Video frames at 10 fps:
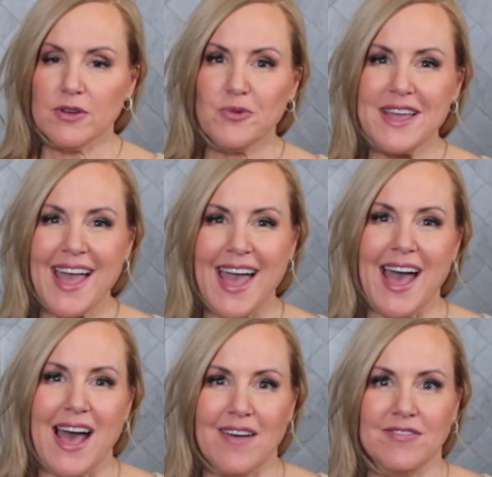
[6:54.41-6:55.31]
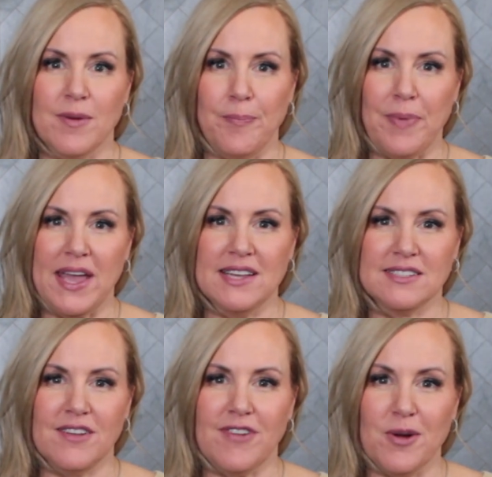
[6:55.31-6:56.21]
that we have the
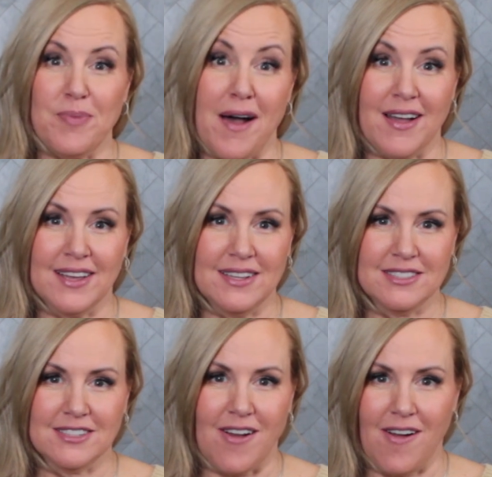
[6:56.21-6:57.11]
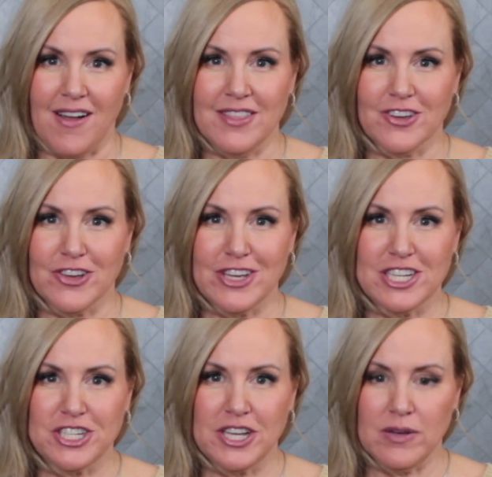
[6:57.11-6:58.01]
base of our pockets on the
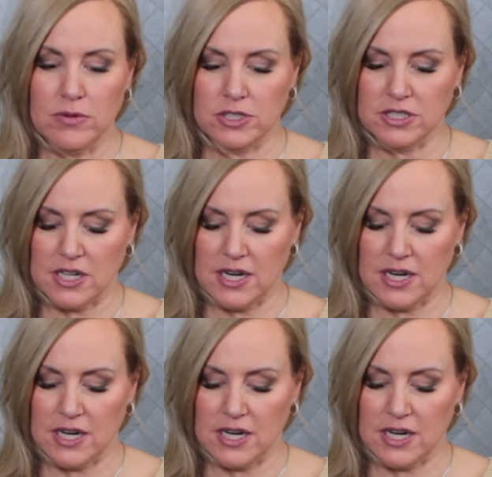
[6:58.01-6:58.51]
cookie sheet, we're just